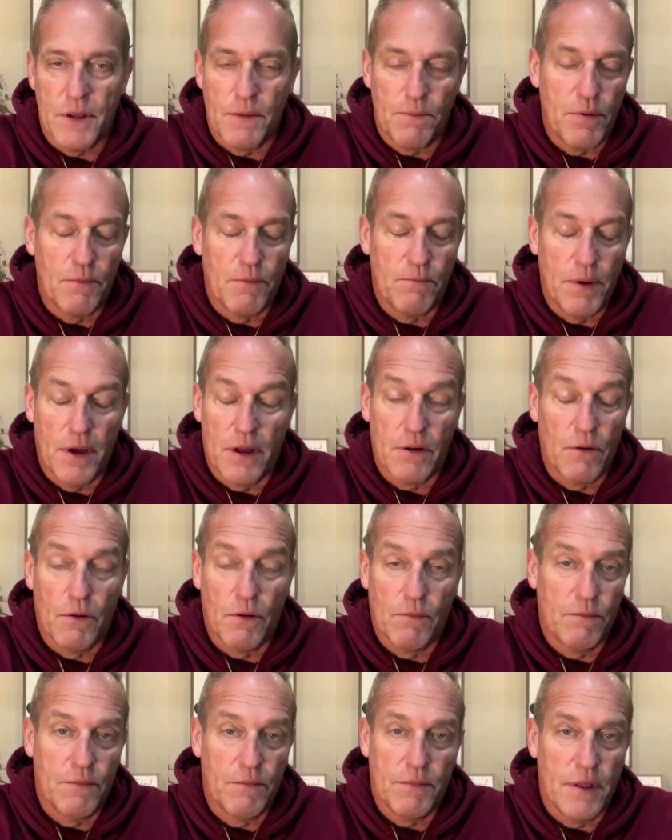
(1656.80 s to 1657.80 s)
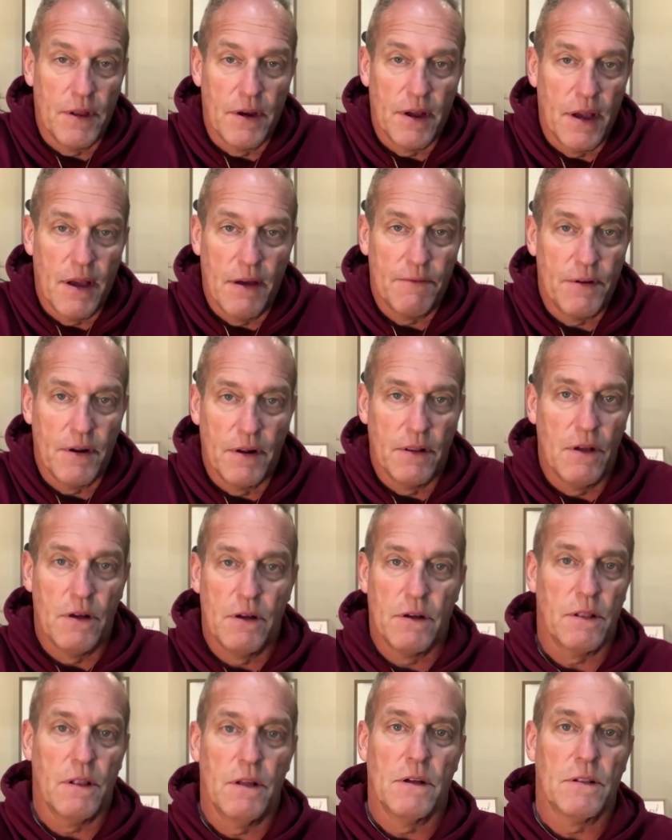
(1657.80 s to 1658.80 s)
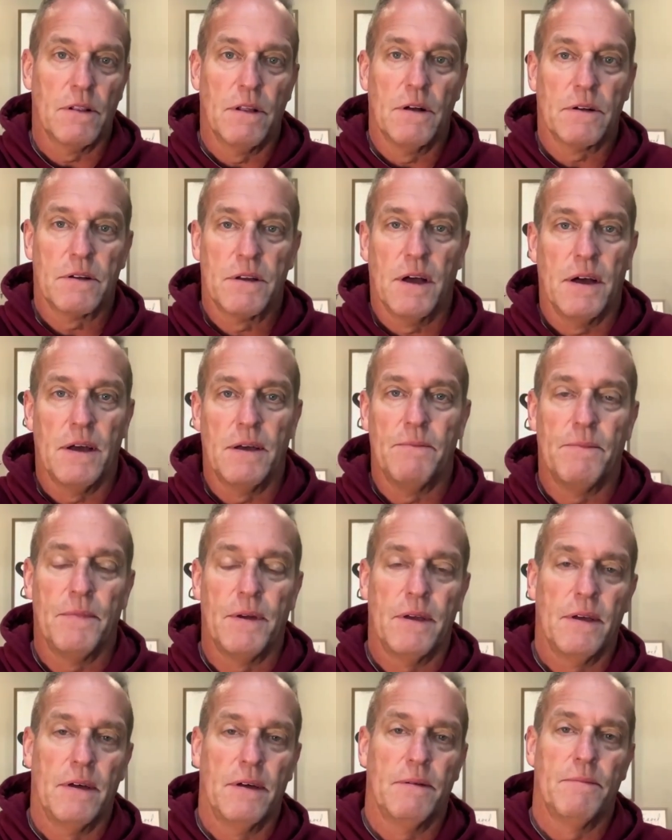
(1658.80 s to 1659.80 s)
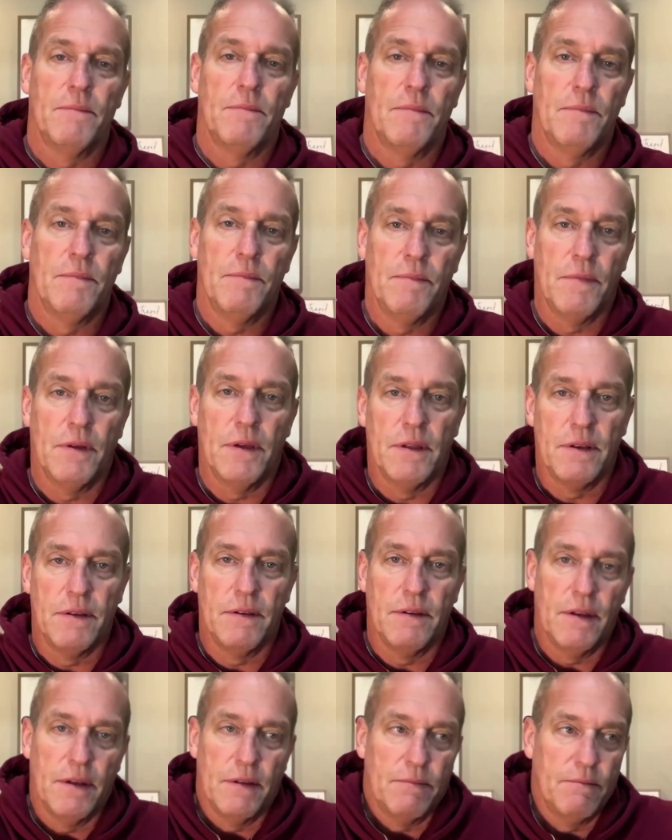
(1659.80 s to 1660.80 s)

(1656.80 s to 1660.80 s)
sleeping better than I have in a long, long, long time. And